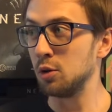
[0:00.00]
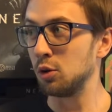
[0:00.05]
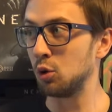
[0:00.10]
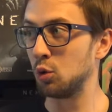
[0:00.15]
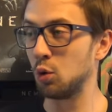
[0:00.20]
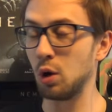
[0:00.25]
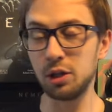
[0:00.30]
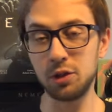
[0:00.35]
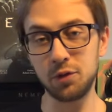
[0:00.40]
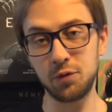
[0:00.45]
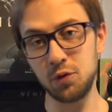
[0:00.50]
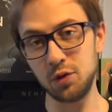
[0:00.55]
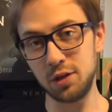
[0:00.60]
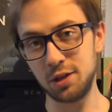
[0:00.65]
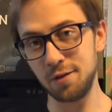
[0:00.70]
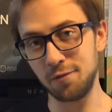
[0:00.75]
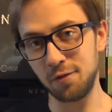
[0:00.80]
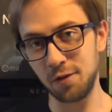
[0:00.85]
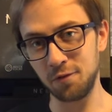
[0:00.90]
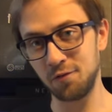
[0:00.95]
Quite a few
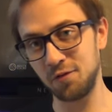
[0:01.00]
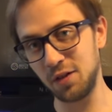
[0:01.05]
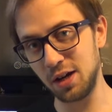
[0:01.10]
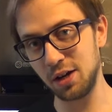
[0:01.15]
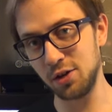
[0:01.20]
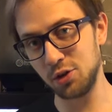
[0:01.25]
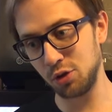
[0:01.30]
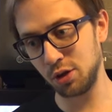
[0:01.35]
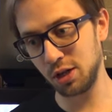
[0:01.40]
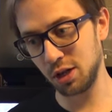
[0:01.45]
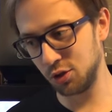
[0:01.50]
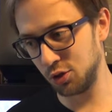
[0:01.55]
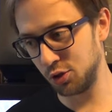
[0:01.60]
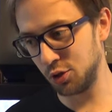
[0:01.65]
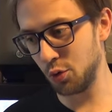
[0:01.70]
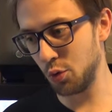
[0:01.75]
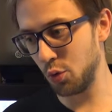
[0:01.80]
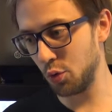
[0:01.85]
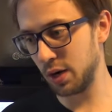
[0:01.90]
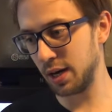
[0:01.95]
different things you can
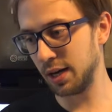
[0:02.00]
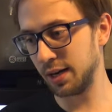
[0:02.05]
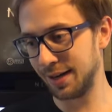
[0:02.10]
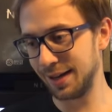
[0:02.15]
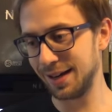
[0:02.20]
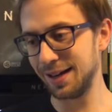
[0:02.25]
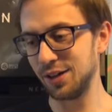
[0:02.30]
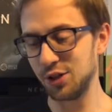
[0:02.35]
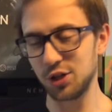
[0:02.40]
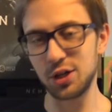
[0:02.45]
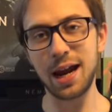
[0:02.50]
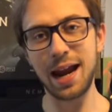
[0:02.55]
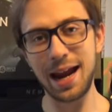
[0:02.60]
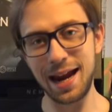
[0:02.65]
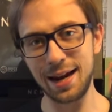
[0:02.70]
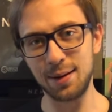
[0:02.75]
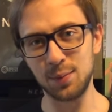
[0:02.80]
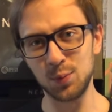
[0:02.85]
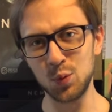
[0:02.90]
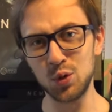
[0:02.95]
do in each
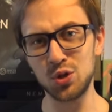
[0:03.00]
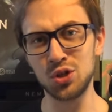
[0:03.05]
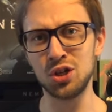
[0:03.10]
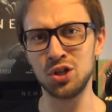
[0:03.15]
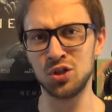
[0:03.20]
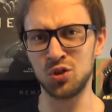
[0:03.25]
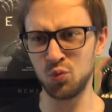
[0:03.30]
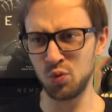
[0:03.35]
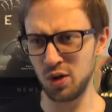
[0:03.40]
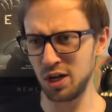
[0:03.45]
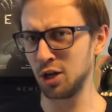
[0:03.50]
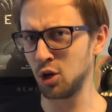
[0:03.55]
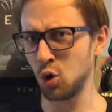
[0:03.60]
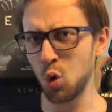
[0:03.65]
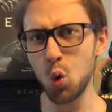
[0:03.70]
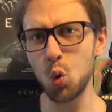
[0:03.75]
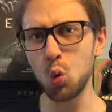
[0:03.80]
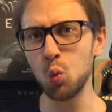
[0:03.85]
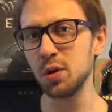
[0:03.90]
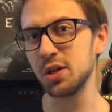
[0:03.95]
game, which is really
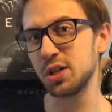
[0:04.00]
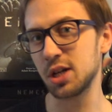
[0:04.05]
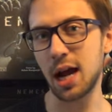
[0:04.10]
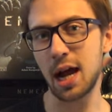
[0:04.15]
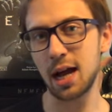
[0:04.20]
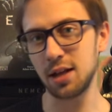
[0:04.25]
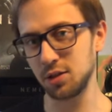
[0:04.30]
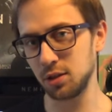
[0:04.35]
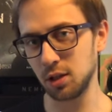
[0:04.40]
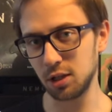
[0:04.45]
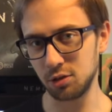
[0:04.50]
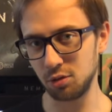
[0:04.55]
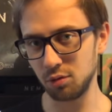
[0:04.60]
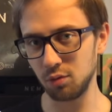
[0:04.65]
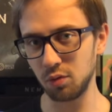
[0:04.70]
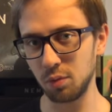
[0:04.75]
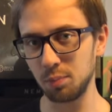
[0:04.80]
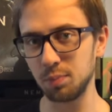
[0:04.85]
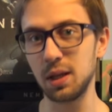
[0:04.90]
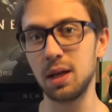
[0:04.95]
cool, which adds a lot to
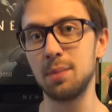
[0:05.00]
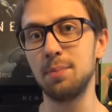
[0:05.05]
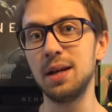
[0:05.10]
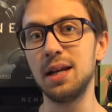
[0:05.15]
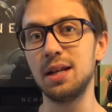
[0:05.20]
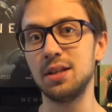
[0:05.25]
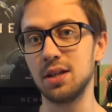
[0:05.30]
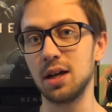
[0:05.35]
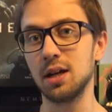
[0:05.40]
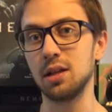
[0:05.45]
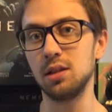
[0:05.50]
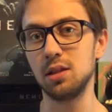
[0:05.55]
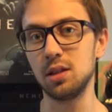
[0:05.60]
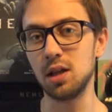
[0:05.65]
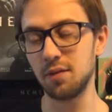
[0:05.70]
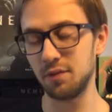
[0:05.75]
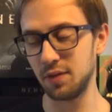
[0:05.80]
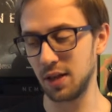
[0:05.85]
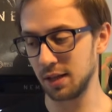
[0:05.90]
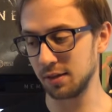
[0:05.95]
the replayability. I
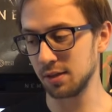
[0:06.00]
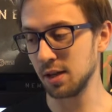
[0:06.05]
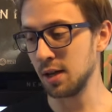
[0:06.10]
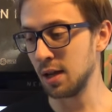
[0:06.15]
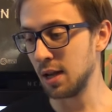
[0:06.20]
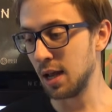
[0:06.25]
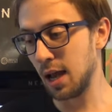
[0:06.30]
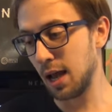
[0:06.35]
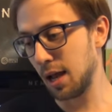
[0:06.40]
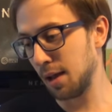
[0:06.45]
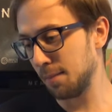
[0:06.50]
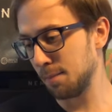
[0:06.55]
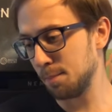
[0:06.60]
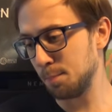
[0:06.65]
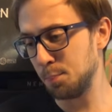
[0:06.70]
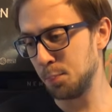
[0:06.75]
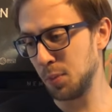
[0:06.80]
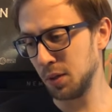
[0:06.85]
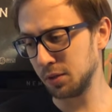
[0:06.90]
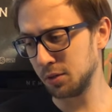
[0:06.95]
love that.
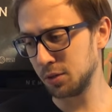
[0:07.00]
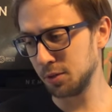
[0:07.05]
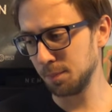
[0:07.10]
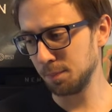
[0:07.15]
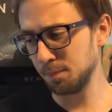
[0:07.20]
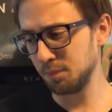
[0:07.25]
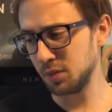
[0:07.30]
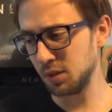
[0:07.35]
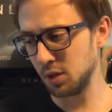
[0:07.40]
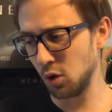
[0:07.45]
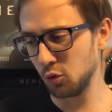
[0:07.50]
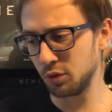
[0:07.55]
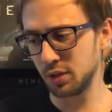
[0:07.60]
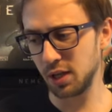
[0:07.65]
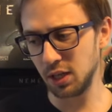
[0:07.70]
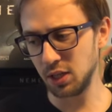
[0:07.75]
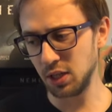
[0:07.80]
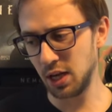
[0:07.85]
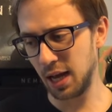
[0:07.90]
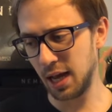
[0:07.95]
But on the
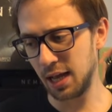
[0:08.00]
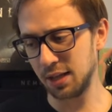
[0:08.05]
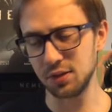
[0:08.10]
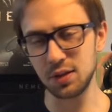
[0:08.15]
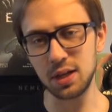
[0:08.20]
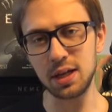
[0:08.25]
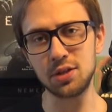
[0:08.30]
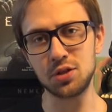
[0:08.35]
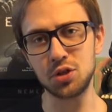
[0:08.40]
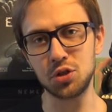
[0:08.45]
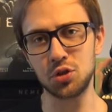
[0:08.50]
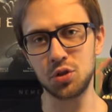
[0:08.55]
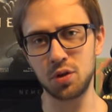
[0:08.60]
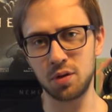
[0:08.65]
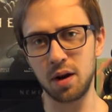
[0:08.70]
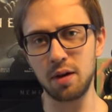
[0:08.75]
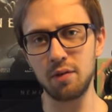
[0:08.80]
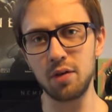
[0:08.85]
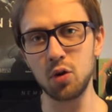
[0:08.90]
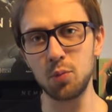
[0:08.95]
other hand, it's a
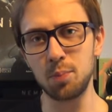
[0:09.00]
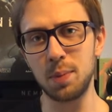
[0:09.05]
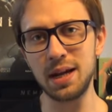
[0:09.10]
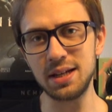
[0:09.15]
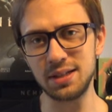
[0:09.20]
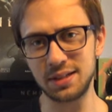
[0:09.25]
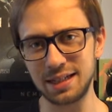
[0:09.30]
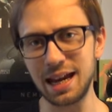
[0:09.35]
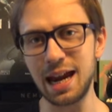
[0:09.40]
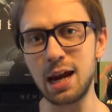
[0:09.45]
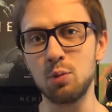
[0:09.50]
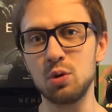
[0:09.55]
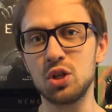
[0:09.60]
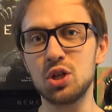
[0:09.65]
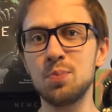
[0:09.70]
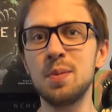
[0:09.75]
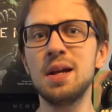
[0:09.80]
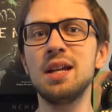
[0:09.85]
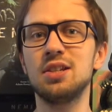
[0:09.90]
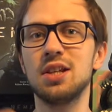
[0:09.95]
scenario-based game,
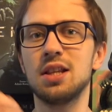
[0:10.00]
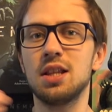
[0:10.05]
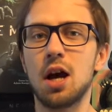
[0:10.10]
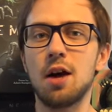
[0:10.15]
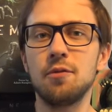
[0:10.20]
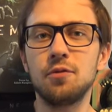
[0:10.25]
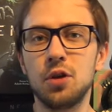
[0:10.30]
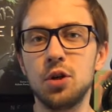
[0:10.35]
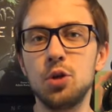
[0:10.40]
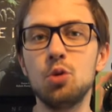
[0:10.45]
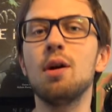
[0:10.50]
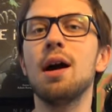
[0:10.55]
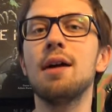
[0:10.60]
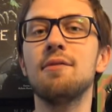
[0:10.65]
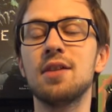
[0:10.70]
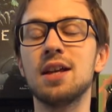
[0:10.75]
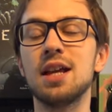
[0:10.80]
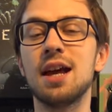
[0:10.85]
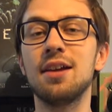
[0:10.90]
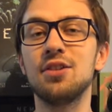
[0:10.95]
which means that after you
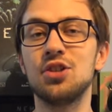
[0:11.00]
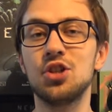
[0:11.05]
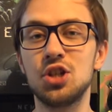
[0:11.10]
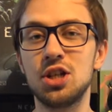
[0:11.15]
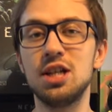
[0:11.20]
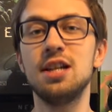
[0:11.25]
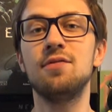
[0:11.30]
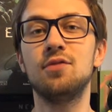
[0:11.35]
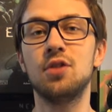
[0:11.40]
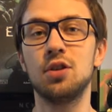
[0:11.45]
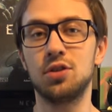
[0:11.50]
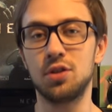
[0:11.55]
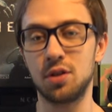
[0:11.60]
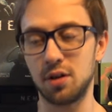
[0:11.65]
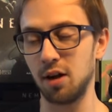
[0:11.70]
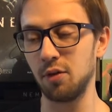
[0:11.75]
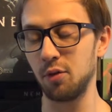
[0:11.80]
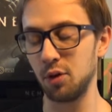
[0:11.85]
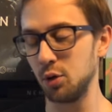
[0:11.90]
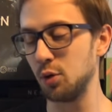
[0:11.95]
have achieved the
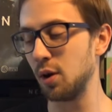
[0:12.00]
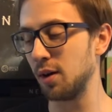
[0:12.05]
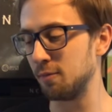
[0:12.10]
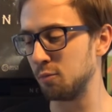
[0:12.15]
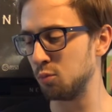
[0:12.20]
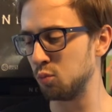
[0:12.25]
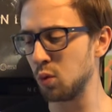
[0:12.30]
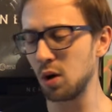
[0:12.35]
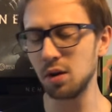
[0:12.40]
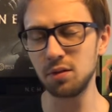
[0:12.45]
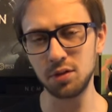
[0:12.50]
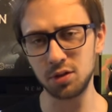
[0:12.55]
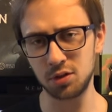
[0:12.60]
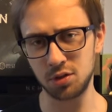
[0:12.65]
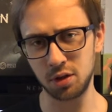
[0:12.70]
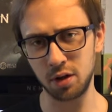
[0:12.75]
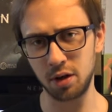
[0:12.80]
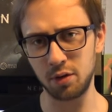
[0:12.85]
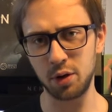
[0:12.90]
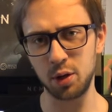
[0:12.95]
scenario, you have won the
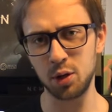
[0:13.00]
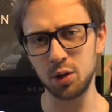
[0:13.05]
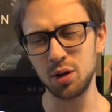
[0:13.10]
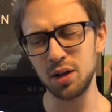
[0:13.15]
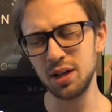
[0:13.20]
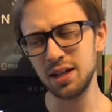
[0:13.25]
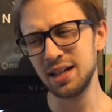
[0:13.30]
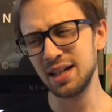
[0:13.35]
scenario.